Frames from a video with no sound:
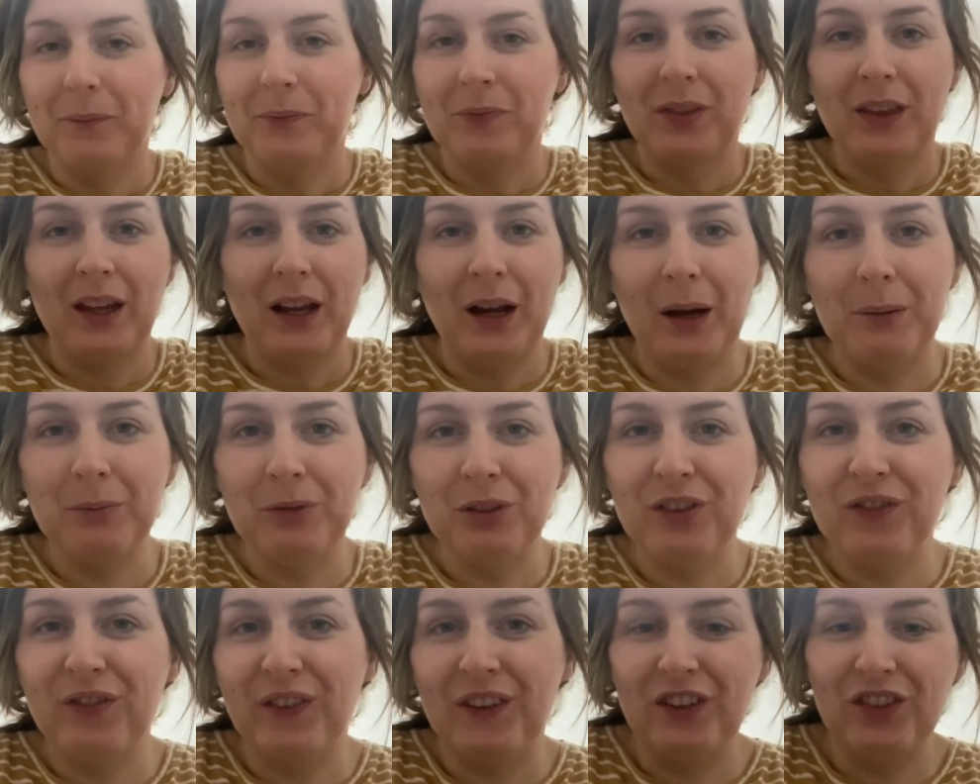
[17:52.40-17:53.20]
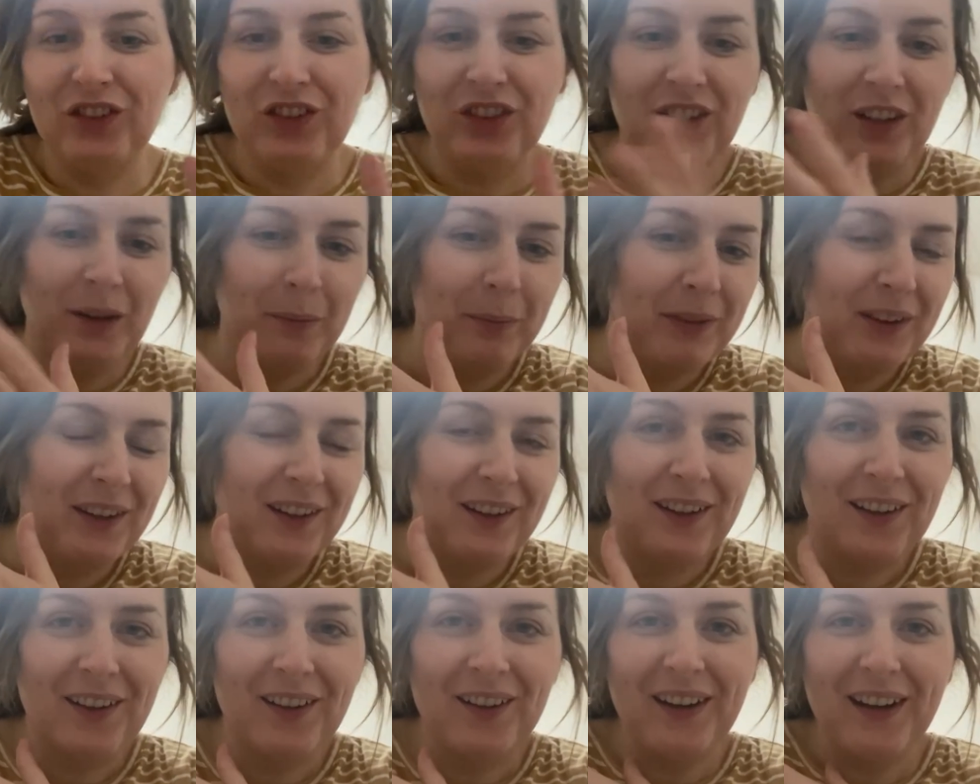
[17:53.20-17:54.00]
I'm just finishing up the
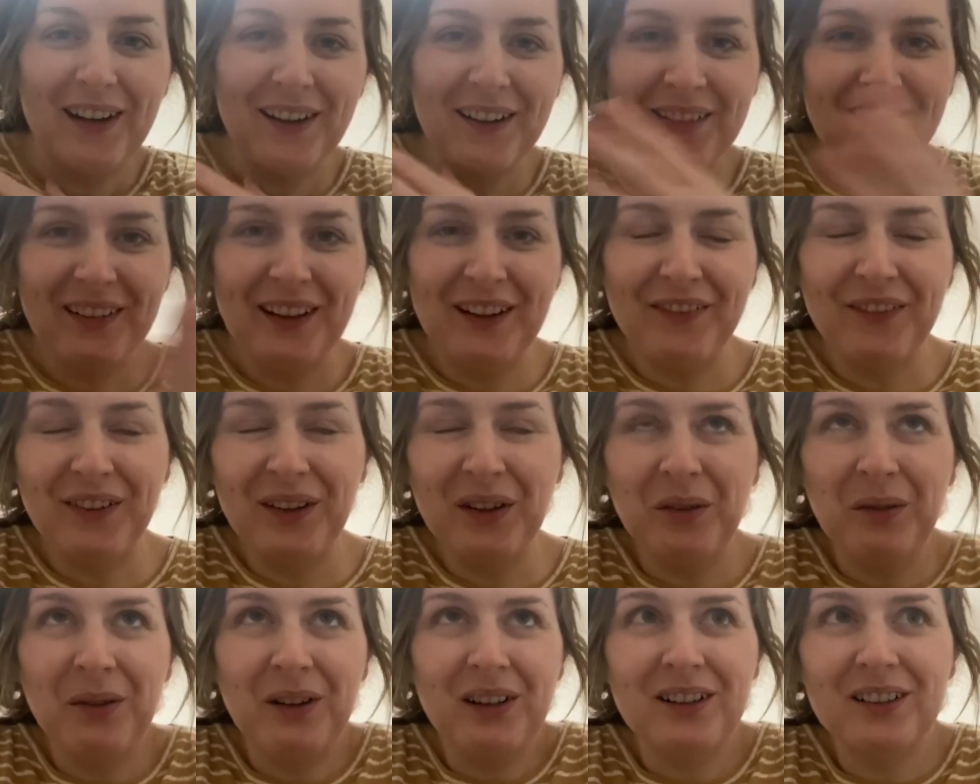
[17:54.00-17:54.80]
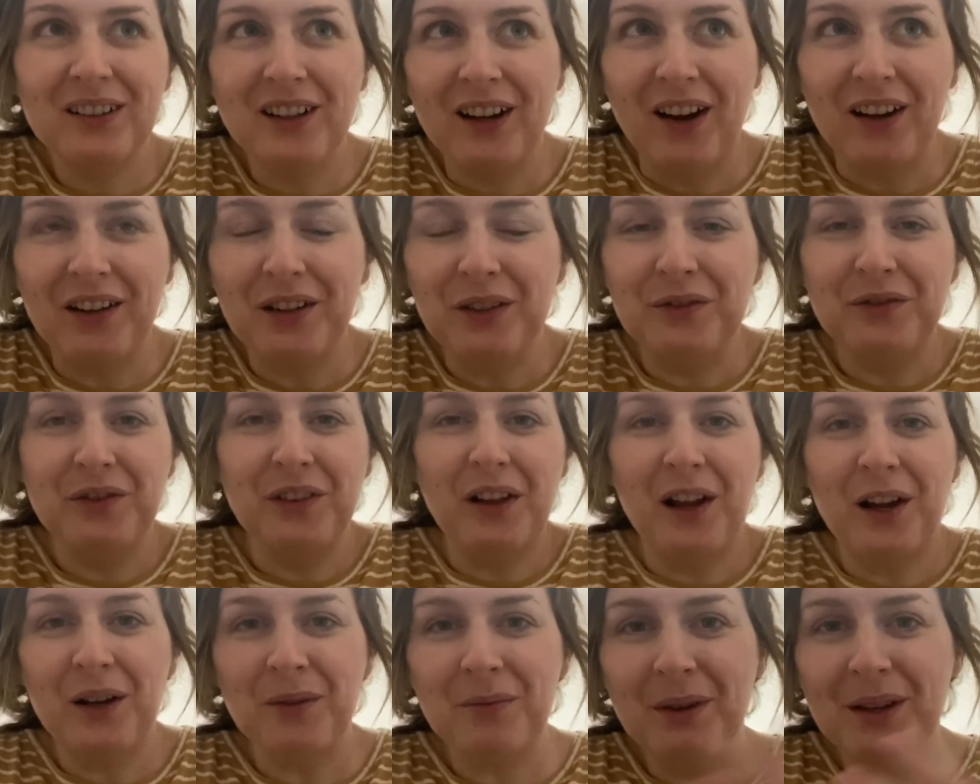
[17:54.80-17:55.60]
year. I feel weird calling it
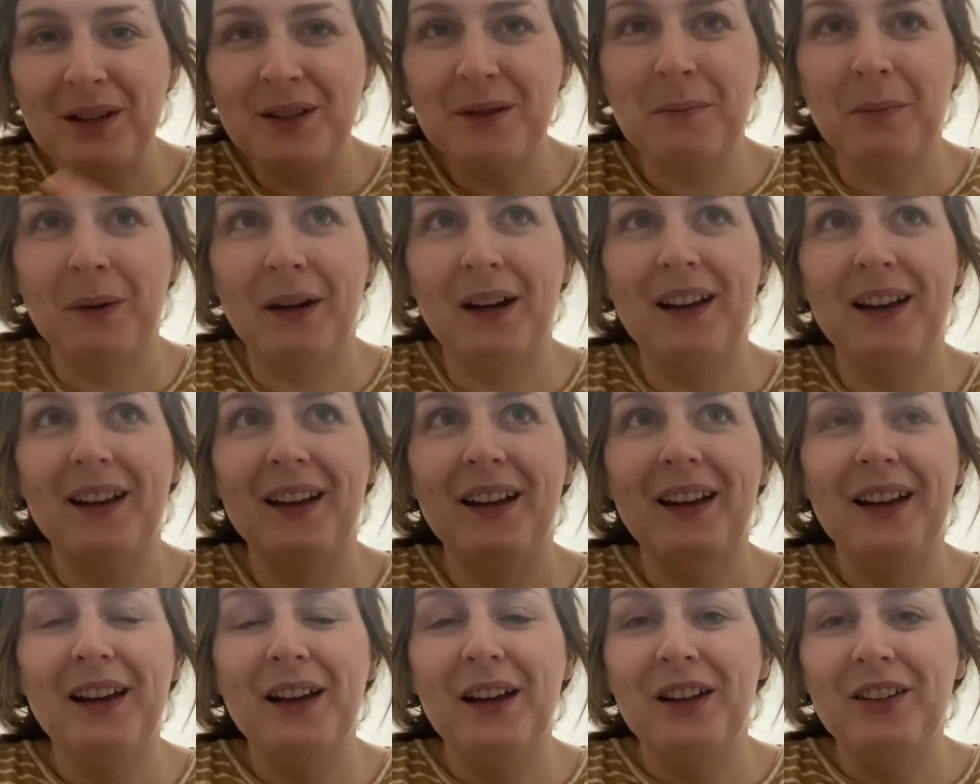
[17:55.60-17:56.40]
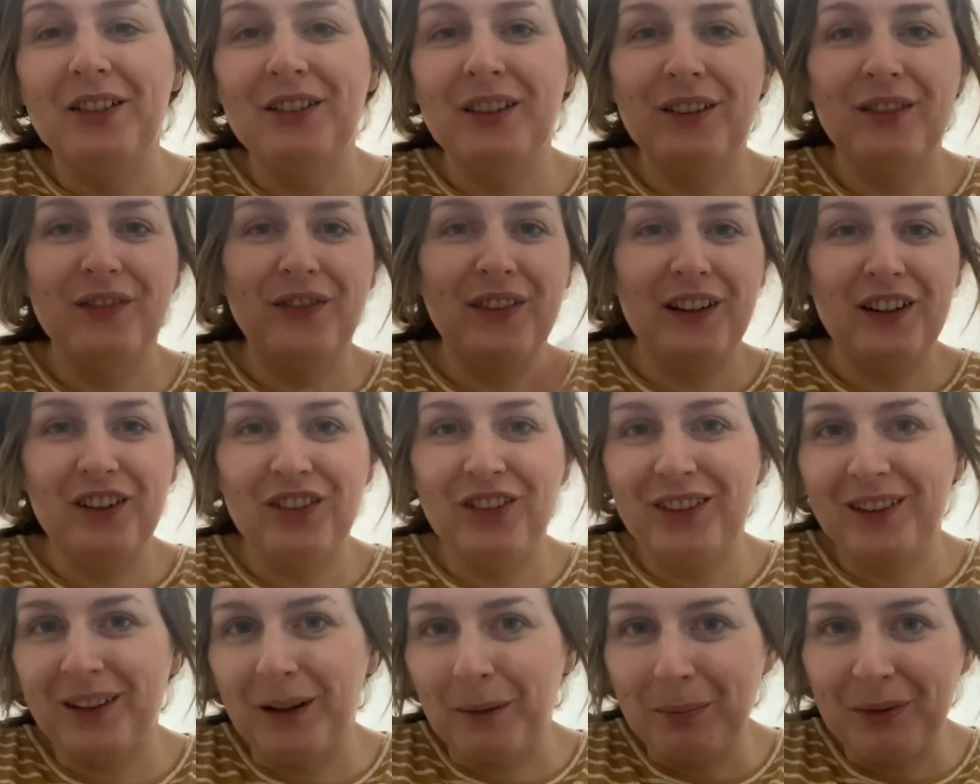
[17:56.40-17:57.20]
Vlogmas, but just
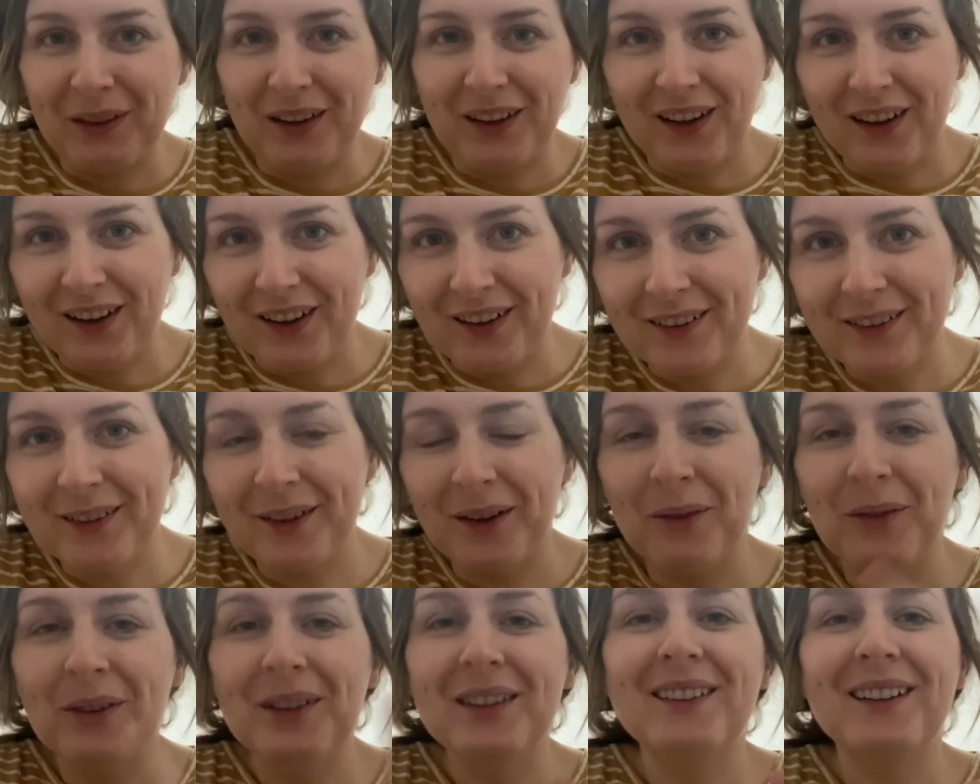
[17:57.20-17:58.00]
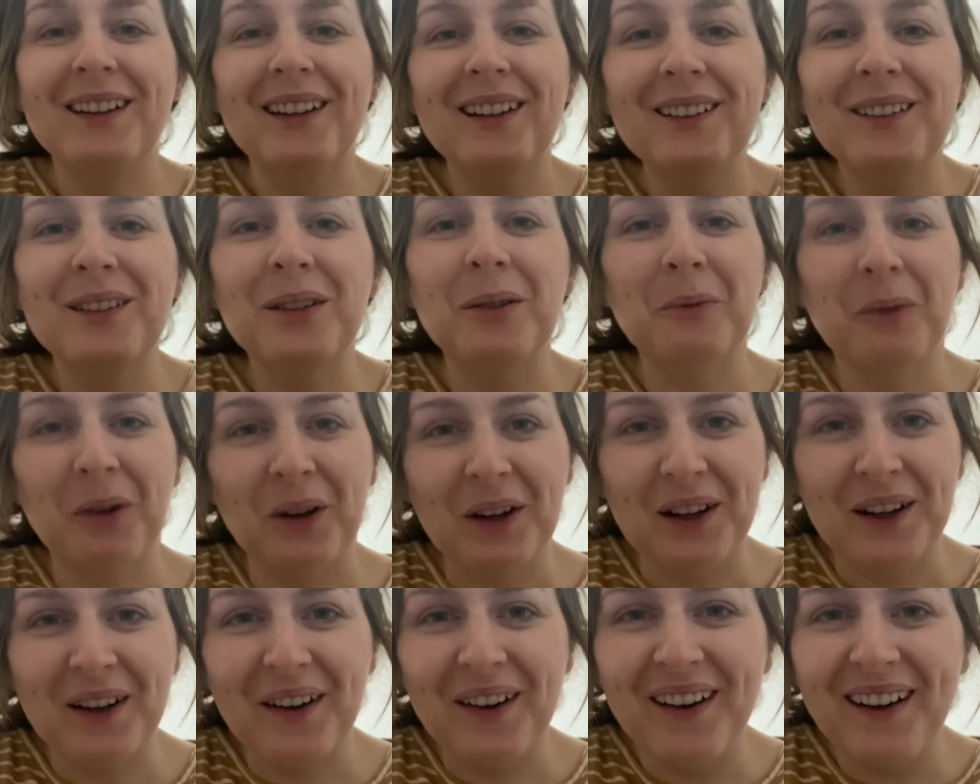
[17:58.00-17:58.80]
finishing up the year. So we'll see you
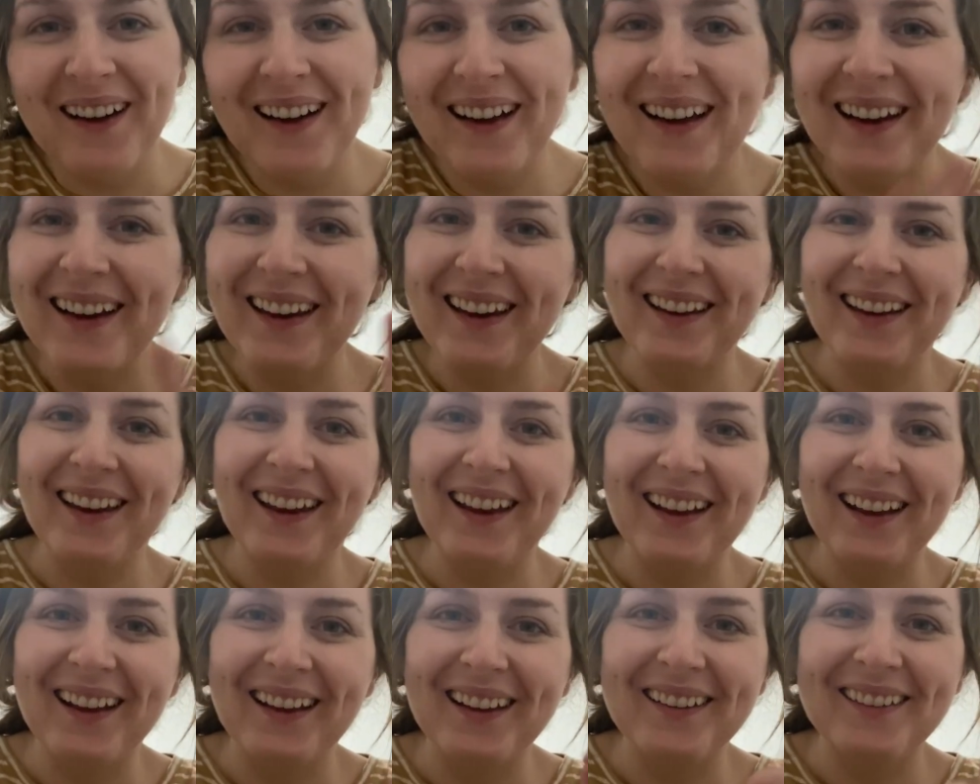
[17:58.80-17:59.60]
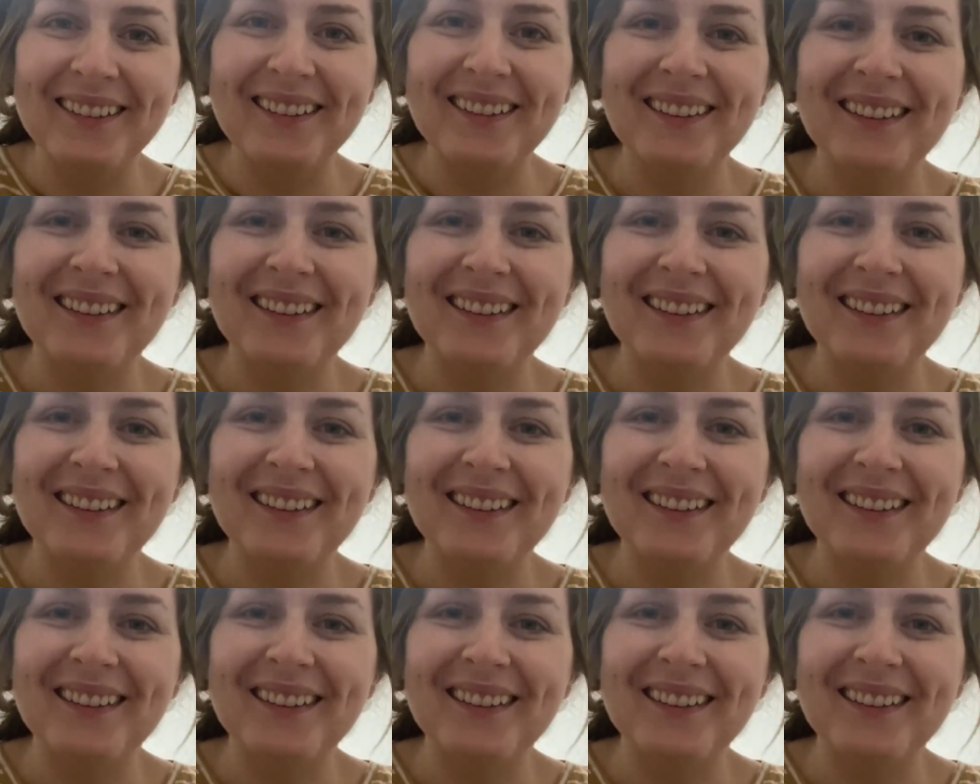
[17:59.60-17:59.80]
tomorrow. Good night, guys.